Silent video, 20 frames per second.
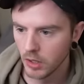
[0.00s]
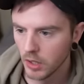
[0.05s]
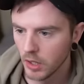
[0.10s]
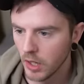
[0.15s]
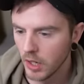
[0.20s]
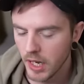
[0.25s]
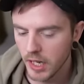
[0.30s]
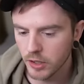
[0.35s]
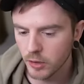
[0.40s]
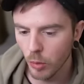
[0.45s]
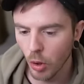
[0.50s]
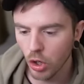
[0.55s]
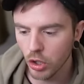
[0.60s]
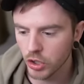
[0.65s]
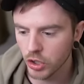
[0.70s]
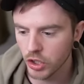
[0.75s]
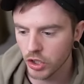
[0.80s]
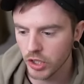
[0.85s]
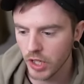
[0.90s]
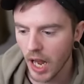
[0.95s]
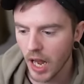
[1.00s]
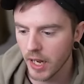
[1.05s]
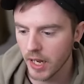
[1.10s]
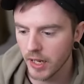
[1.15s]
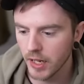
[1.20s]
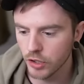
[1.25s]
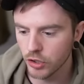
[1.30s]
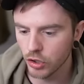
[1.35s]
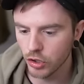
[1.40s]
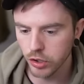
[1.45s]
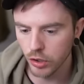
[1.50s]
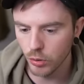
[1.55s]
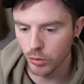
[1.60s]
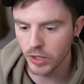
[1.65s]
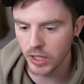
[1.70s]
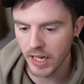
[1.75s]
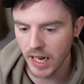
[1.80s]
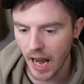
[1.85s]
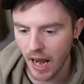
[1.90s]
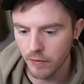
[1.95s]
It's more just sat here just
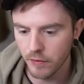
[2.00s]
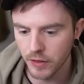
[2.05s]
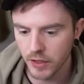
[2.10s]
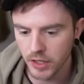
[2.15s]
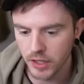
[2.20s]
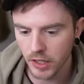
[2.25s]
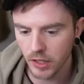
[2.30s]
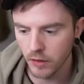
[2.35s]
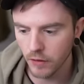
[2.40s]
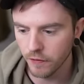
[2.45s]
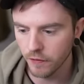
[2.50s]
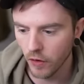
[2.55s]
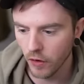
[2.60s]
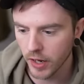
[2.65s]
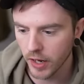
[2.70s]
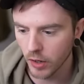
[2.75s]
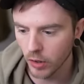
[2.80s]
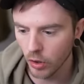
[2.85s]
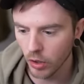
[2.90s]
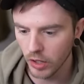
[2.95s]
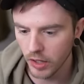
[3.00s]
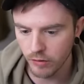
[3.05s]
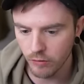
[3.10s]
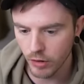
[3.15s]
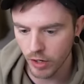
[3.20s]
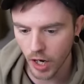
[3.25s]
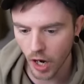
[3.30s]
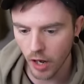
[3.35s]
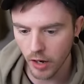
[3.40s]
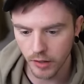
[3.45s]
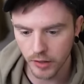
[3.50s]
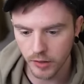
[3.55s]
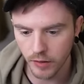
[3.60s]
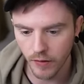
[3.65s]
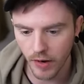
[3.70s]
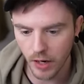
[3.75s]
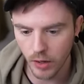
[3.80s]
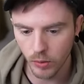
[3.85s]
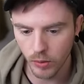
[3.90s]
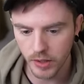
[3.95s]
losing every single fucking all-in regardless of
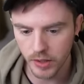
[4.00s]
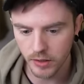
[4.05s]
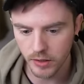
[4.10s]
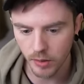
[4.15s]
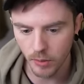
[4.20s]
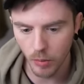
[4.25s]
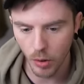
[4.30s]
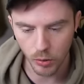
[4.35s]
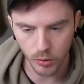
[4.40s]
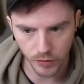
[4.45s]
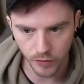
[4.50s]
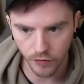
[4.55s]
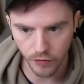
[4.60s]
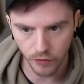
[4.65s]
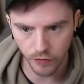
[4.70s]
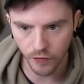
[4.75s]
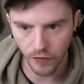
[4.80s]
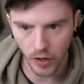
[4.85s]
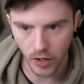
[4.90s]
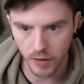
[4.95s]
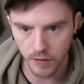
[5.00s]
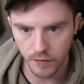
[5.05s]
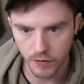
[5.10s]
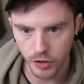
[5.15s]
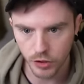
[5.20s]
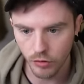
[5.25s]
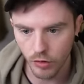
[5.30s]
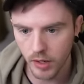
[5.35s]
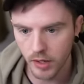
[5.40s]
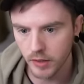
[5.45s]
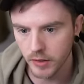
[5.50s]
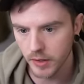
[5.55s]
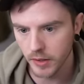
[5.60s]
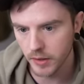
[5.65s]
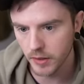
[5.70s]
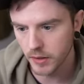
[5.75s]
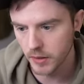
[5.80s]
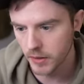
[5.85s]
equity is the most fucking frustrating thing.